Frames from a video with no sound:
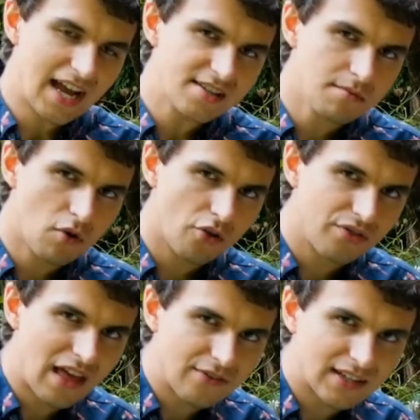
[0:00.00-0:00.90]
As a moth
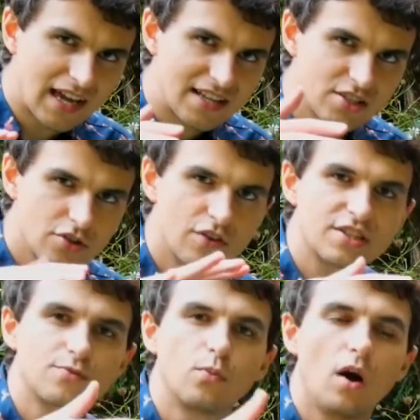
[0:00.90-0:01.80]
navigates through
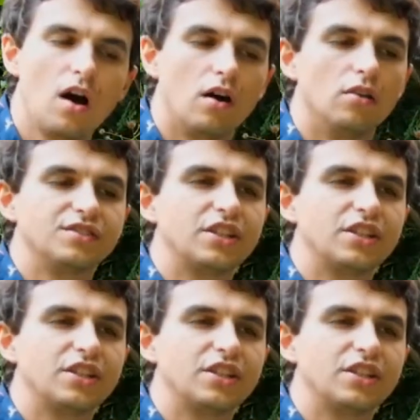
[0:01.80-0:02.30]
its world,